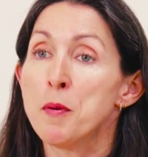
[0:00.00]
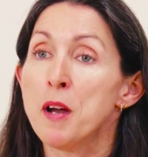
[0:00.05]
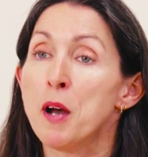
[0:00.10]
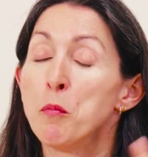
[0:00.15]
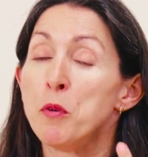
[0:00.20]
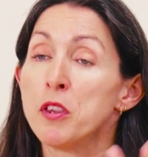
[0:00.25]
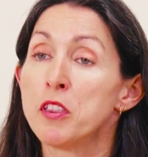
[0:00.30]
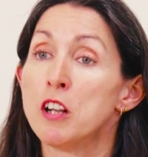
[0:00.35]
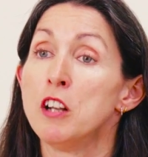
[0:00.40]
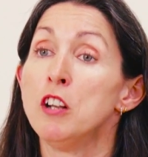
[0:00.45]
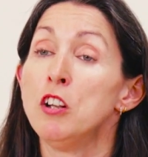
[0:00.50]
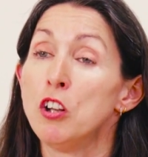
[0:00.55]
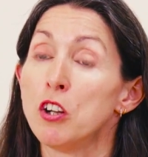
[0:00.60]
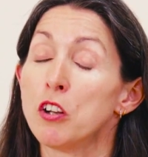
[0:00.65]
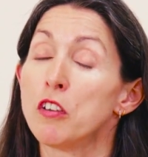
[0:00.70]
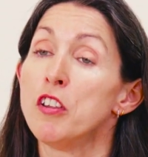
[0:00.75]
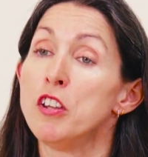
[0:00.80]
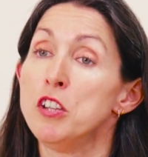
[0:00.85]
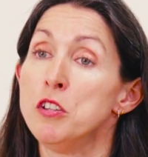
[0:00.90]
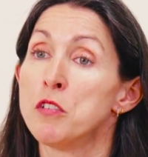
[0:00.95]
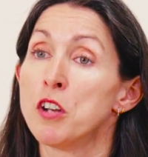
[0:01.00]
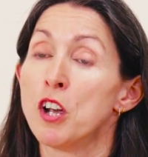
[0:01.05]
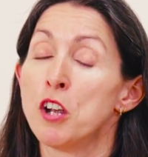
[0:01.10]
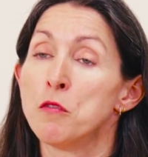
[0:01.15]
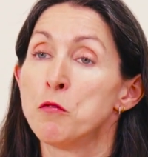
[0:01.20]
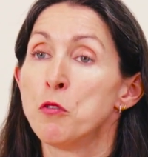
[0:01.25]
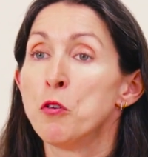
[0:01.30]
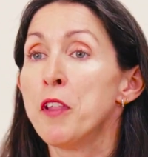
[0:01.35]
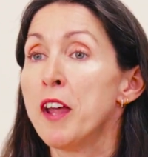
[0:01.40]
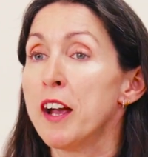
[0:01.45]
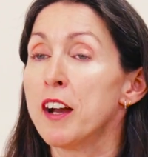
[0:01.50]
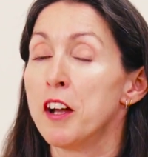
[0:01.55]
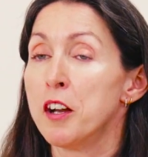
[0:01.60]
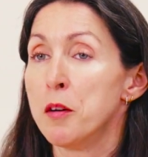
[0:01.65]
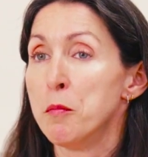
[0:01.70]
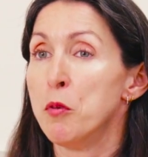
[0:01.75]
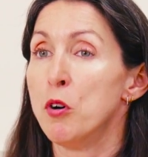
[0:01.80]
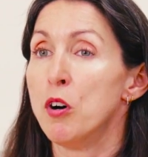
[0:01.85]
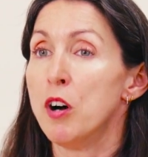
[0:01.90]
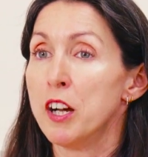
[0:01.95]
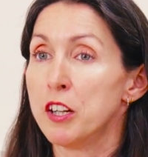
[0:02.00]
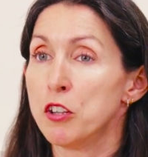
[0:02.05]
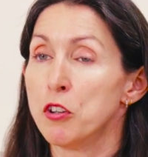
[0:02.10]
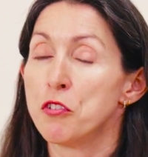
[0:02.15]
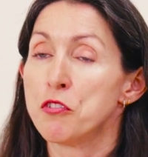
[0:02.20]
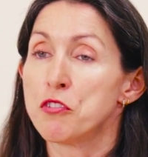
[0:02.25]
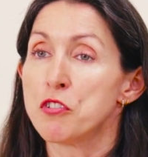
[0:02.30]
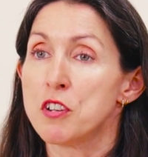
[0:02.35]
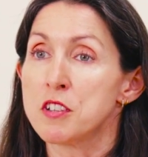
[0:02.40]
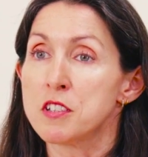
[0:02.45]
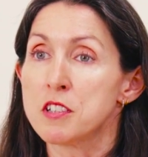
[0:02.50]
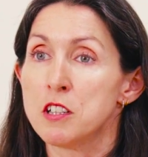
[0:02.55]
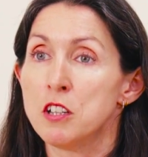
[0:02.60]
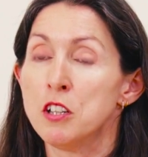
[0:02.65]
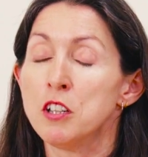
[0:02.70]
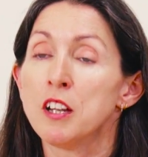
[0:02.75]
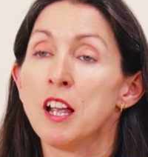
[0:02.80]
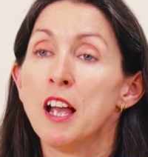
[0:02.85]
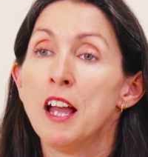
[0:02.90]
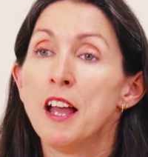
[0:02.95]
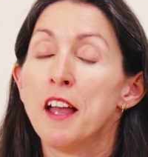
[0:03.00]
and with the look that you go for, that kind of more high contrast look,